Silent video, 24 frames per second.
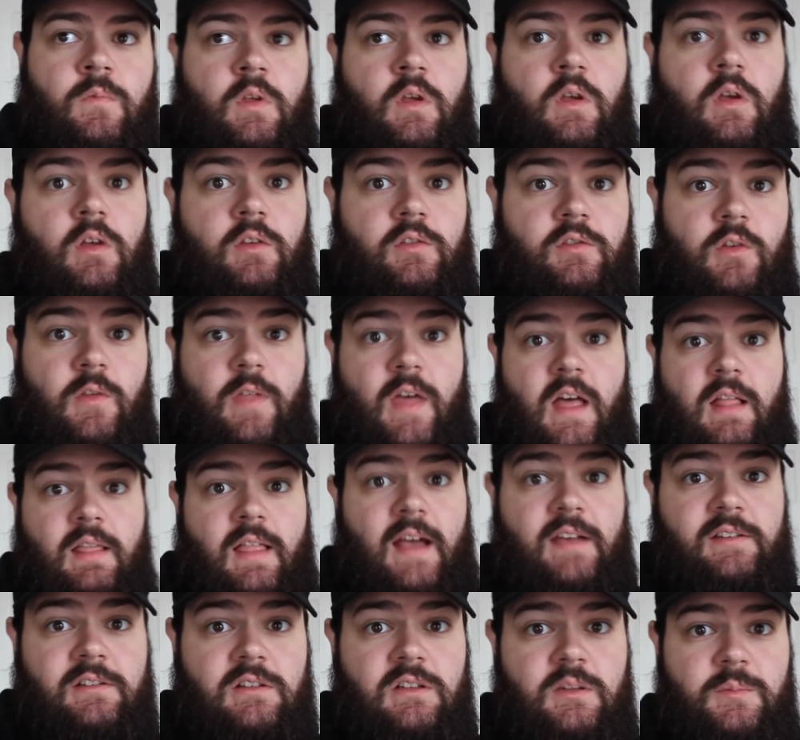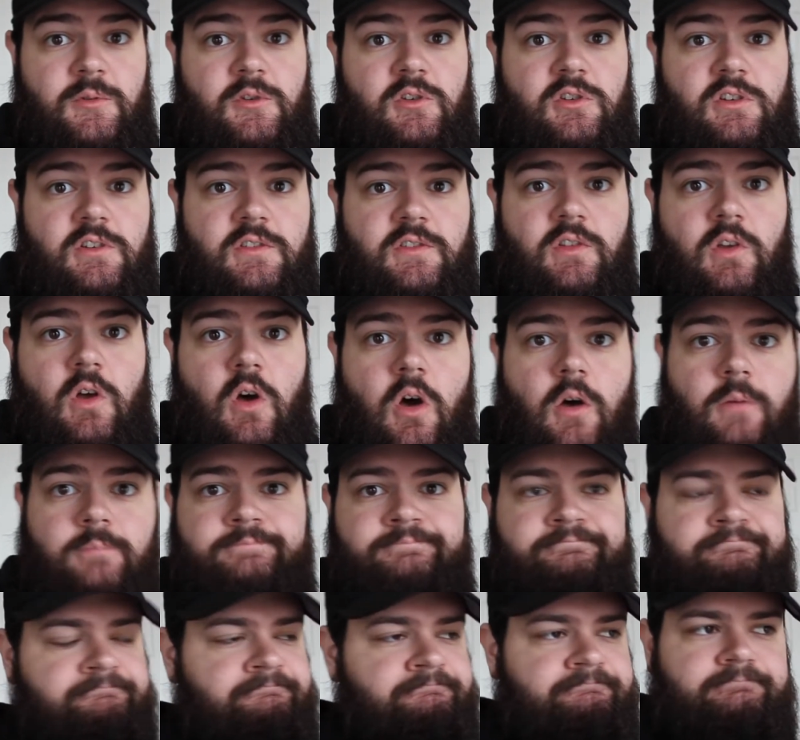So that last clip you just
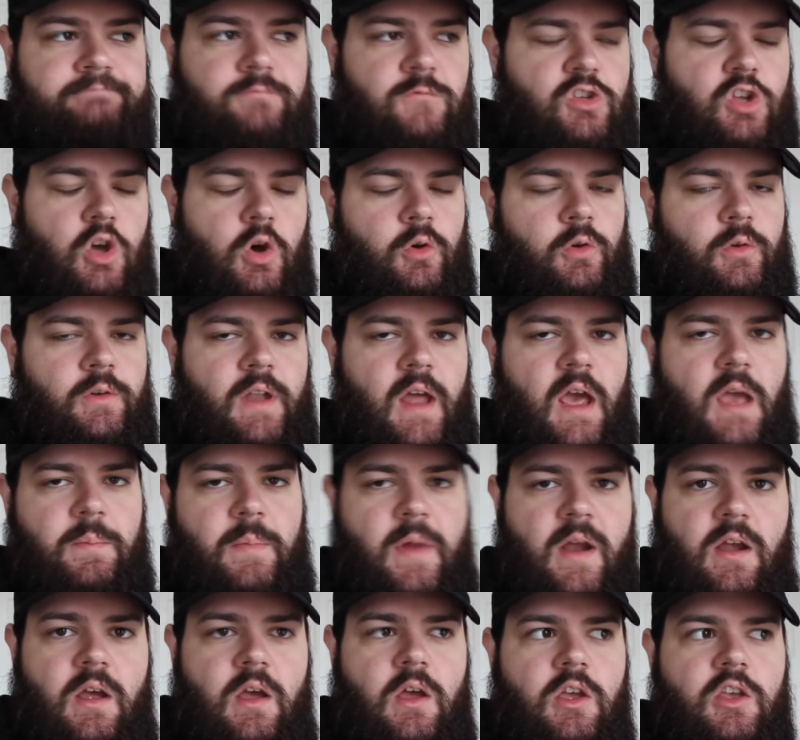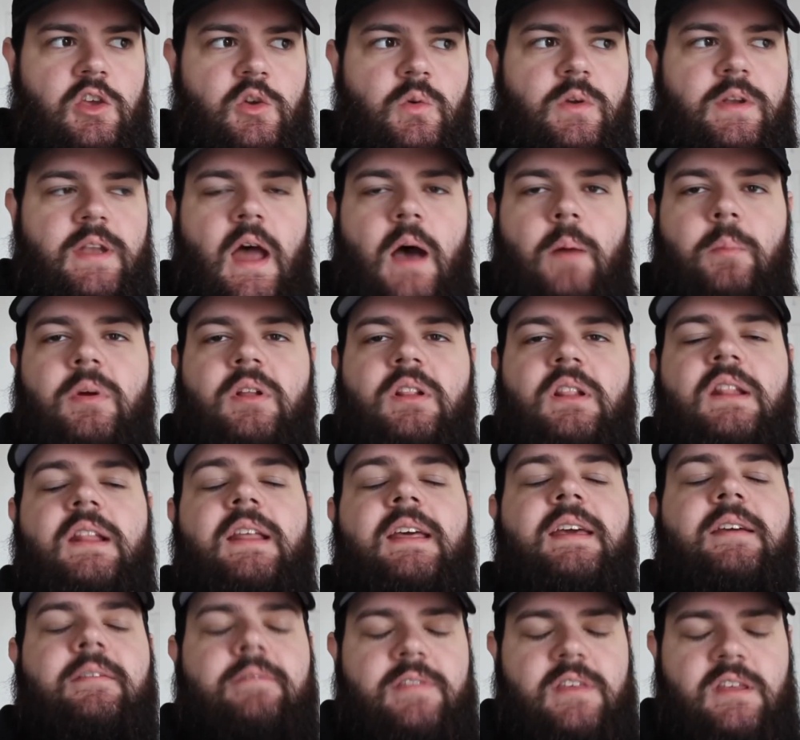saw, total nightmare. You would not
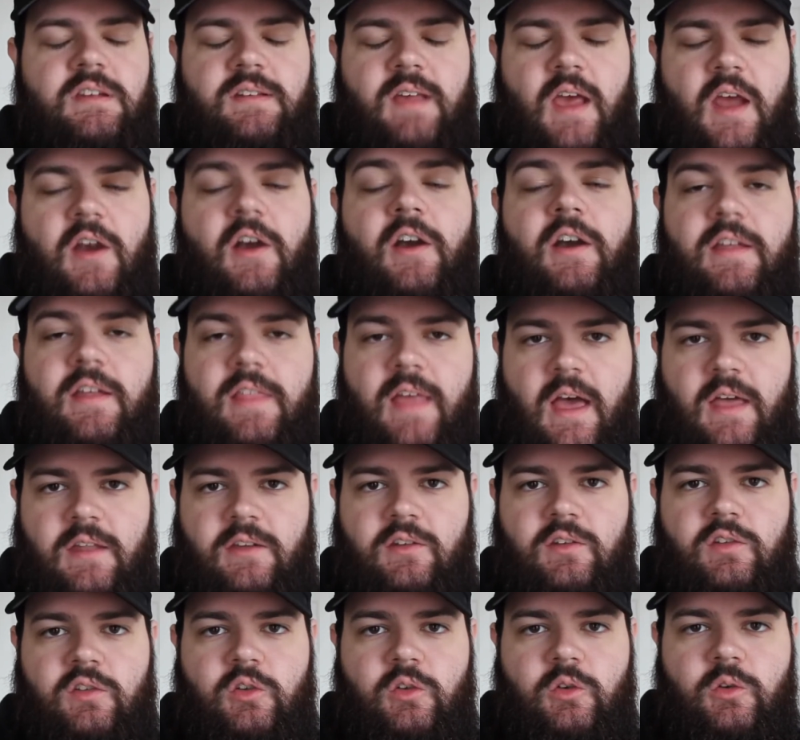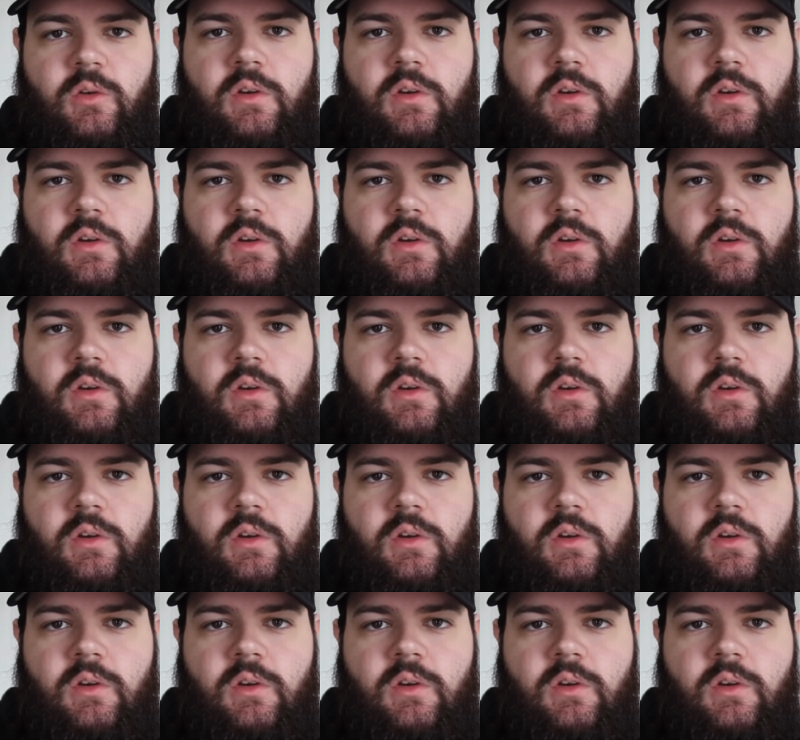believe the terror that ensued.